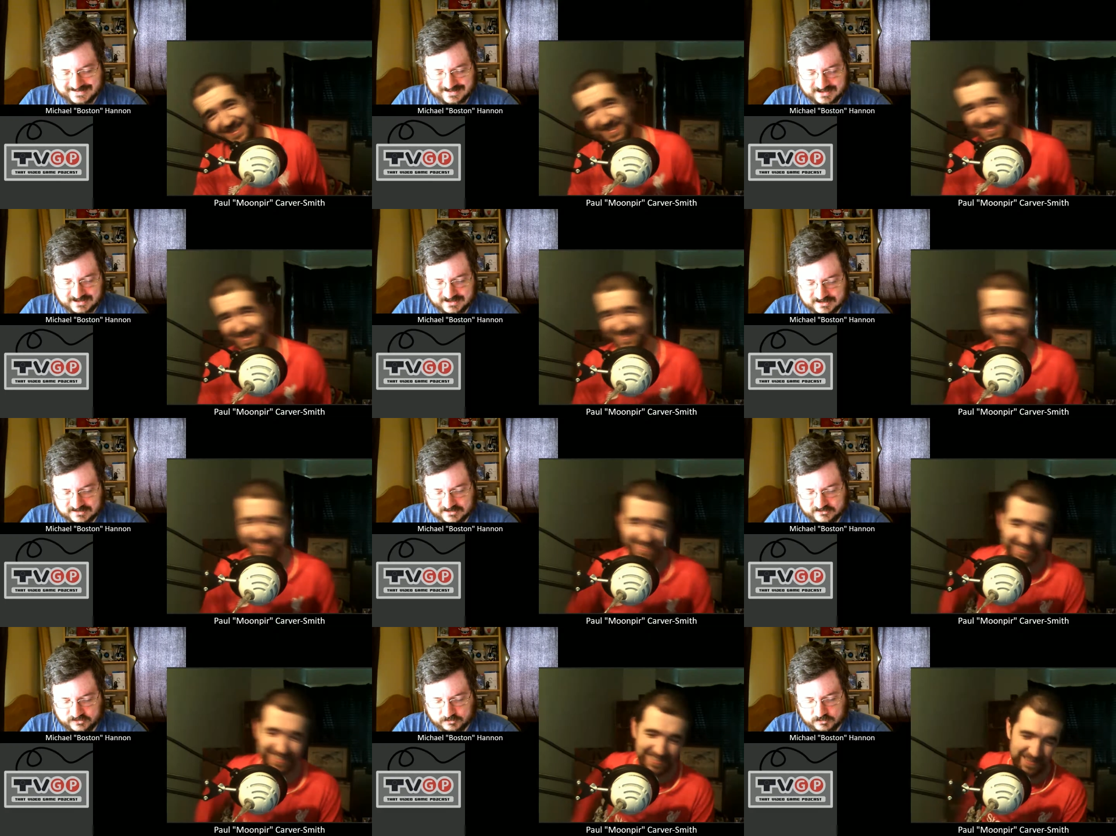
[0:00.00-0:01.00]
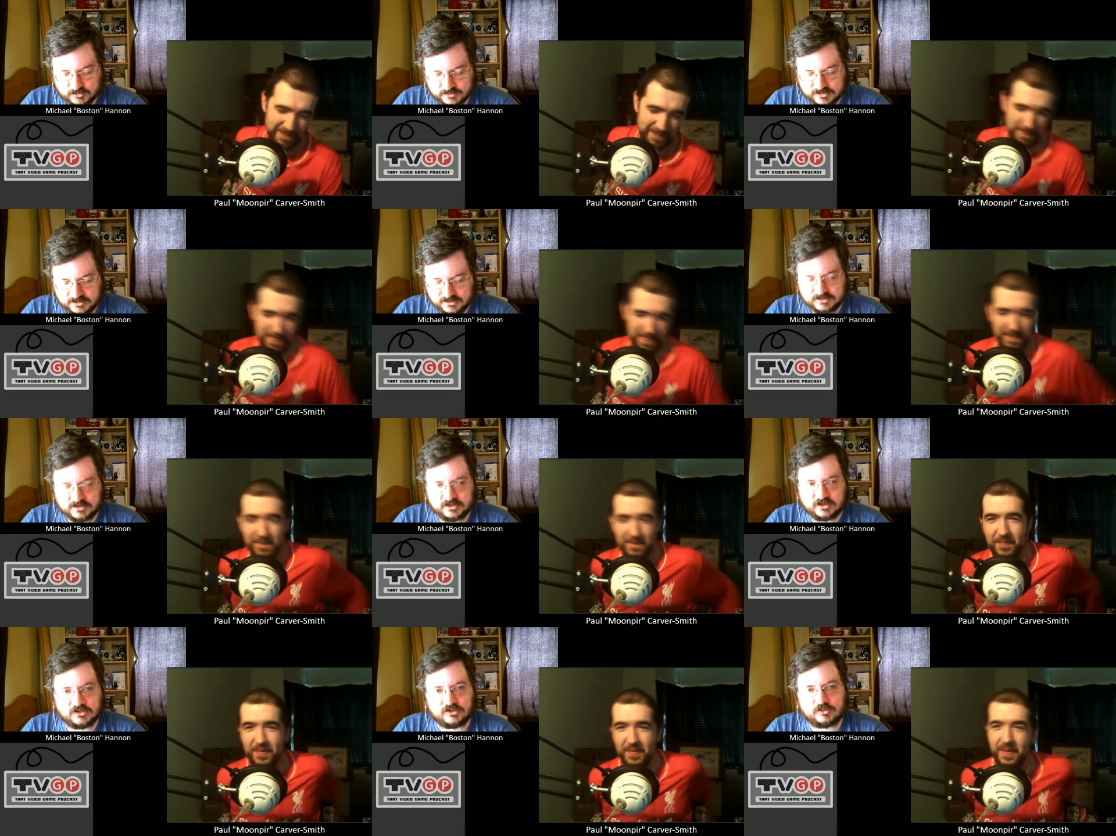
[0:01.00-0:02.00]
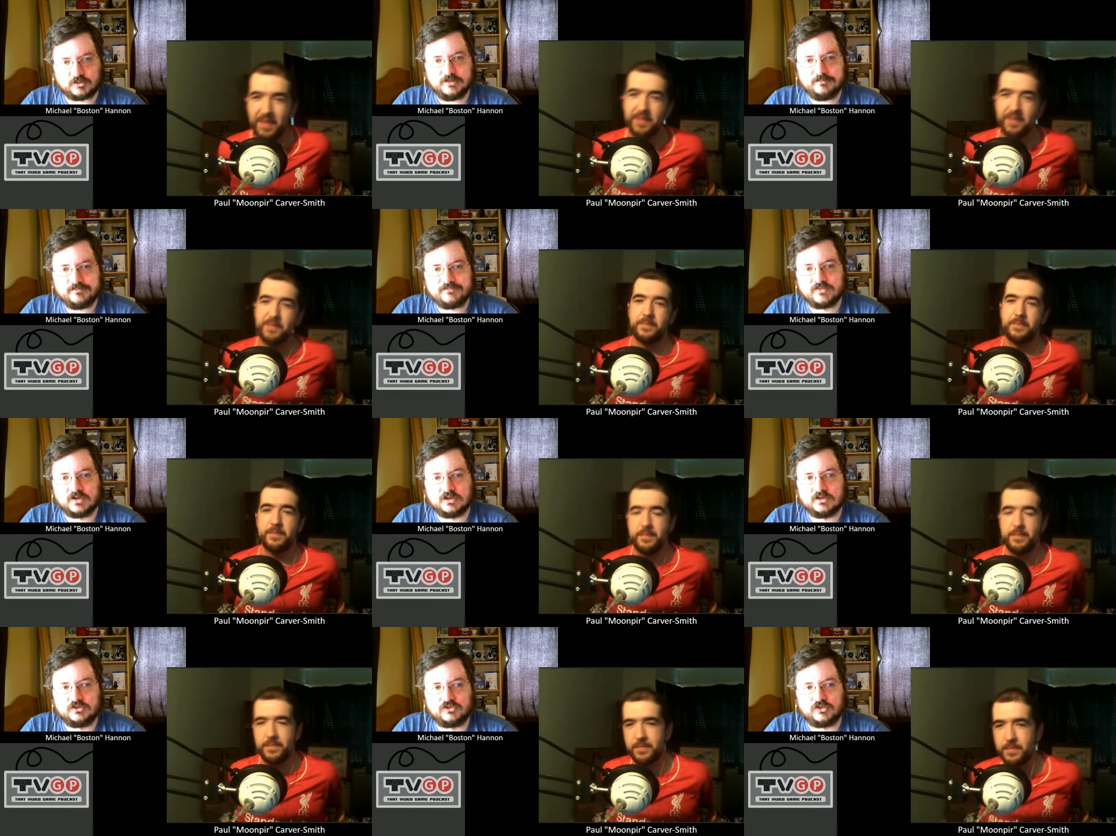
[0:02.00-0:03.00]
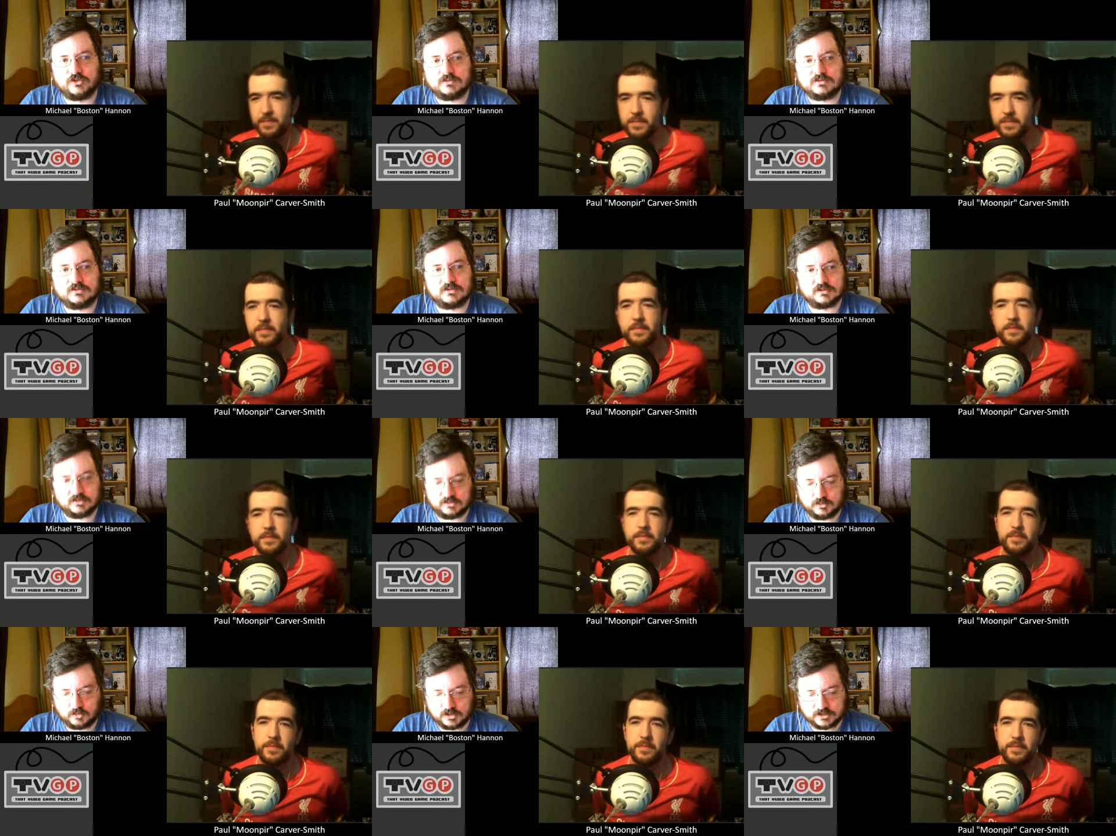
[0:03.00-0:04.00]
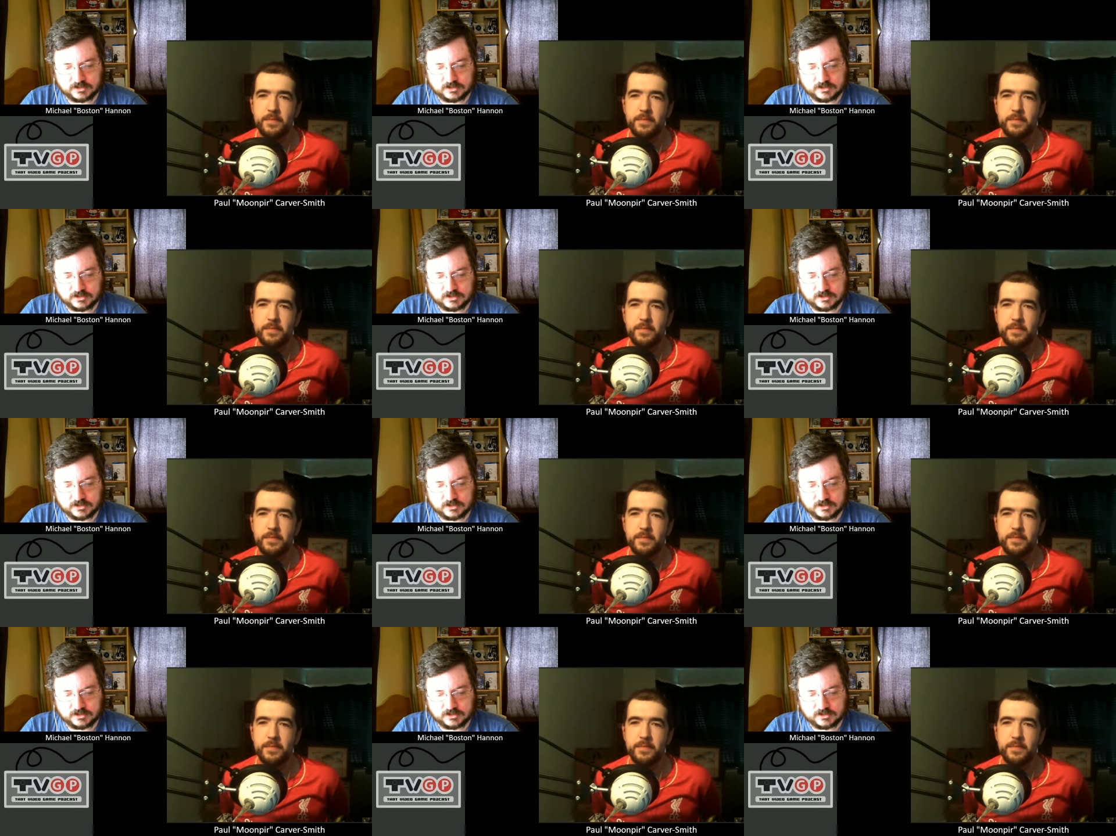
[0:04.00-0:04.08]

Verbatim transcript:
Speaker 1: Uh, let's start recording in three, two, one.